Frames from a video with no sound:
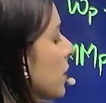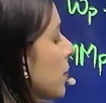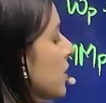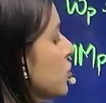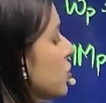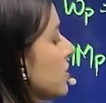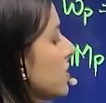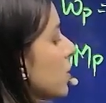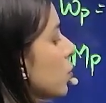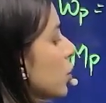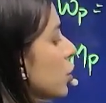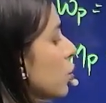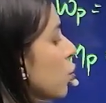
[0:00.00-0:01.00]
pressure is
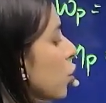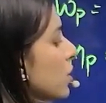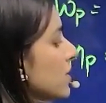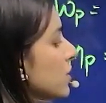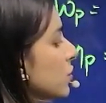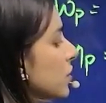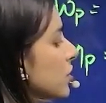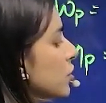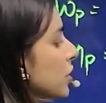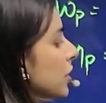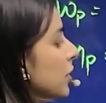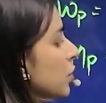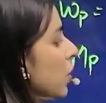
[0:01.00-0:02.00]
equal to
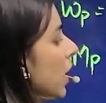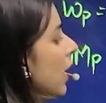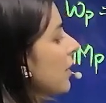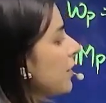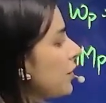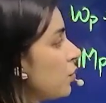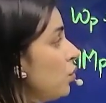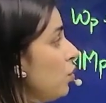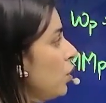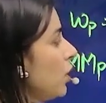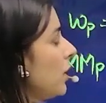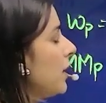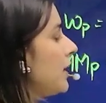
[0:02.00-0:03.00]
concentration into R into
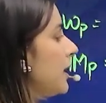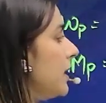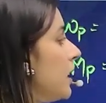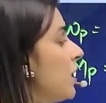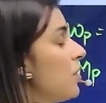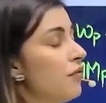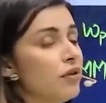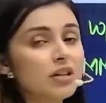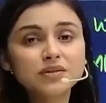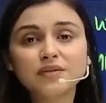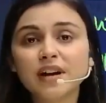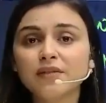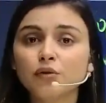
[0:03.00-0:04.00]
T. First,
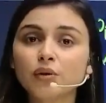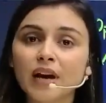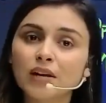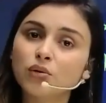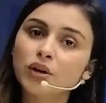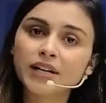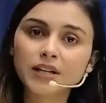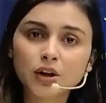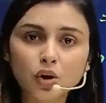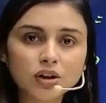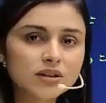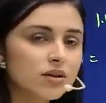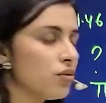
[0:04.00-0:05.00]
we have to calculate the
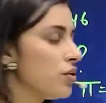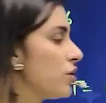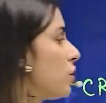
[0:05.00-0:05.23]
concentration.